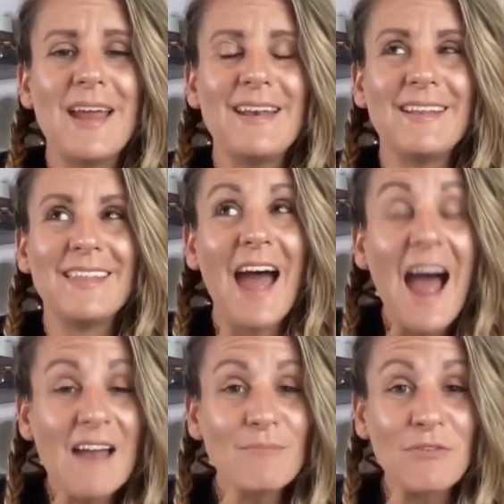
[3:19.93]
And
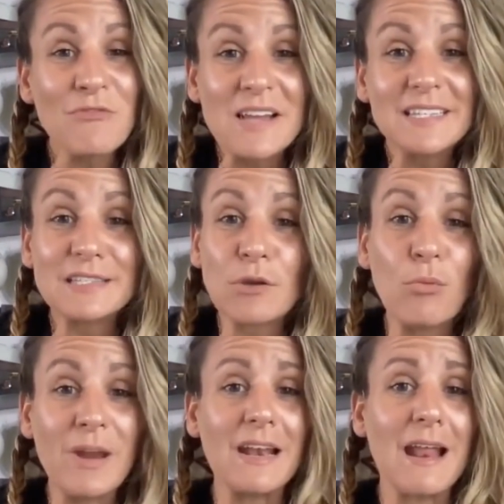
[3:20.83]
that, my friends, is a
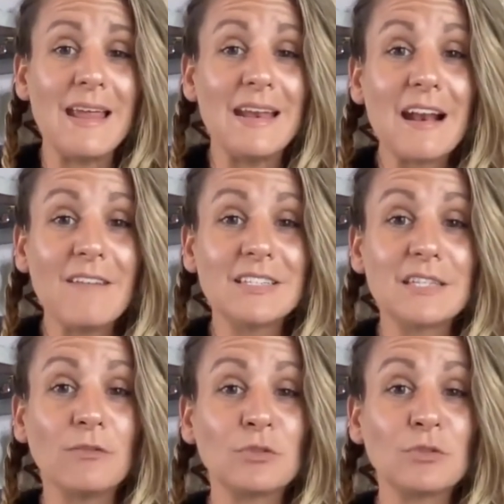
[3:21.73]
win in and of itself.